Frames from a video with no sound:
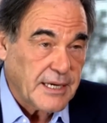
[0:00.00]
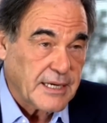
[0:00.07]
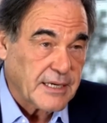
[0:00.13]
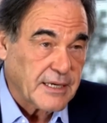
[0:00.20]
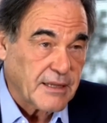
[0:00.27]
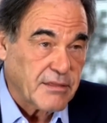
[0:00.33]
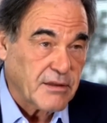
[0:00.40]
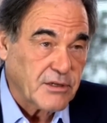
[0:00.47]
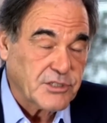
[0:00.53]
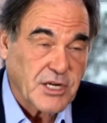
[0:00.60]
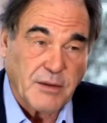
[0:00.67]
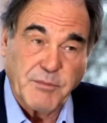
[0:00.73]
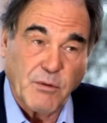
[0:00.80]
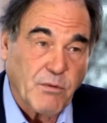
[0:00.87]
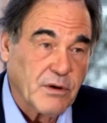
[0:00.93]
And I think
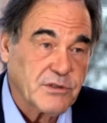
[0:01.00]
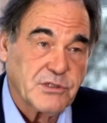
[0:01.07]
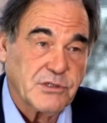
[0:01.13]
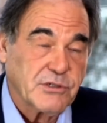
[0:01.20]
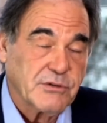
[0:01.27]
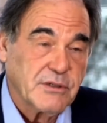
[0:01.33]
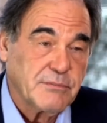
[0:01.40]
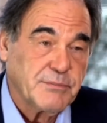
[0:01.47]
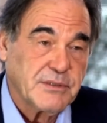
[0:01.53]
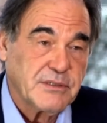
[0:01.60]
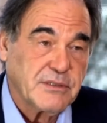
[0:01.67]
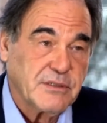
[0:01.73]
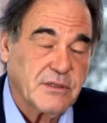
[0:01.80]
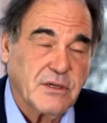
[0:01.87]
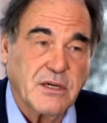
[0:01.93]
Jamie wants to do it,
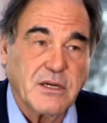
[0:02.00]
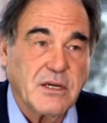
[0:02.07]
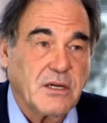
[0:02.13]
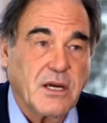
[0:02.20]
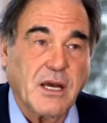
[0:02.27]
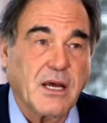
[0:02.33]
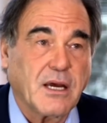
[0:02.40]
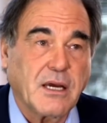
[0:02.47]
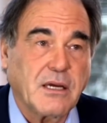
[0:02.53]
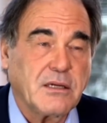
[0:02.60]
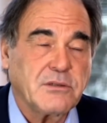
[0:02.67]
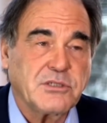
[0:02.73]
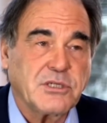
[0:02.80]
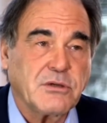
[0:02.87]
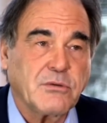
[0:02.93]
but
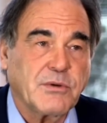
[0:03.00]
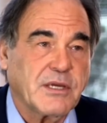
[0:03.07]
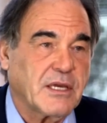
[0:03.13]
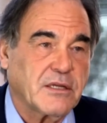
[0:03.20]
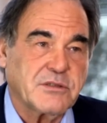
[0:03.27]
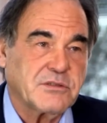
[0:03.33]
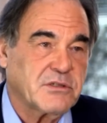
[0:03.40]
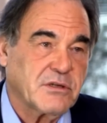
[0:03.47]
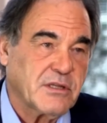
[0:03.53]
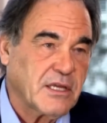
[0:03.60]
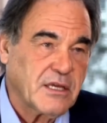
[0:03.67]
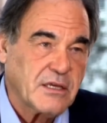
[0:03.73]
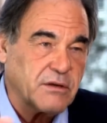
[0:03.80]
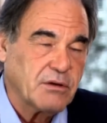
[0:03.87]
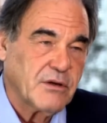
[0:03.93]
until we get to
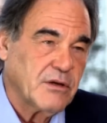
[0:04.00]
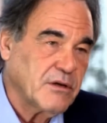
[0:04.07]
the